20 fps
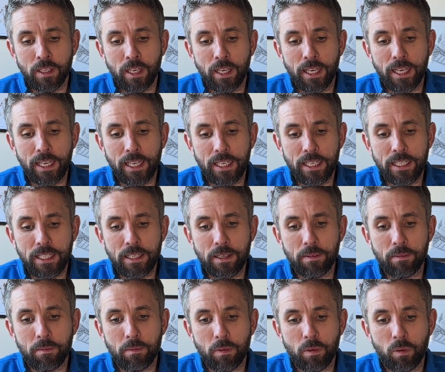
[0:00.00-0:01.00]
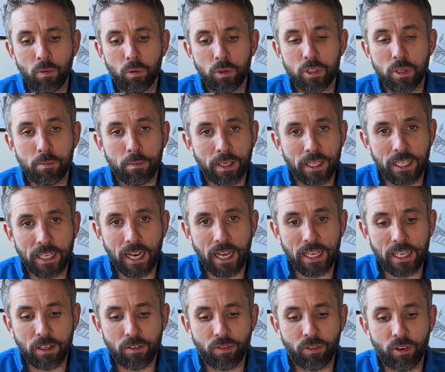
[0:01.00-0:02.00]
he was at Man
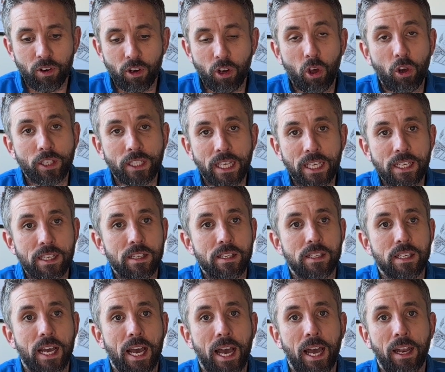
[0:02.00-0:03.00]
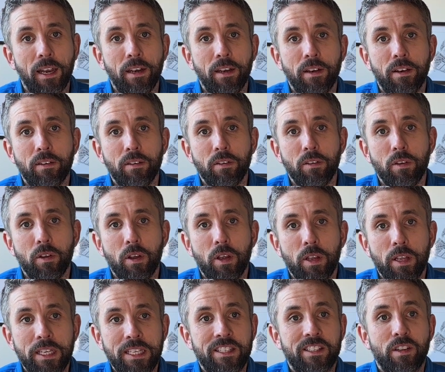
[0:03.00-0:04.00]
United for a lot of years, and
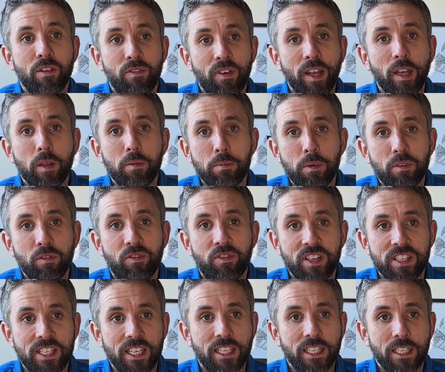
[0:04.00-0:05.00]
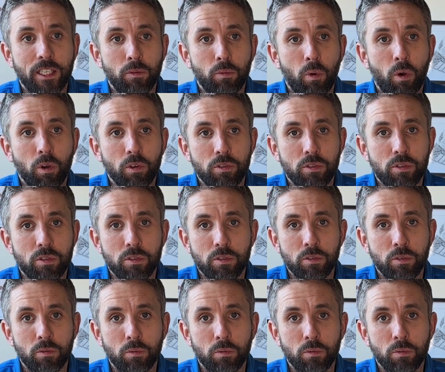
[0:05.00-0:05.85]
his development physically was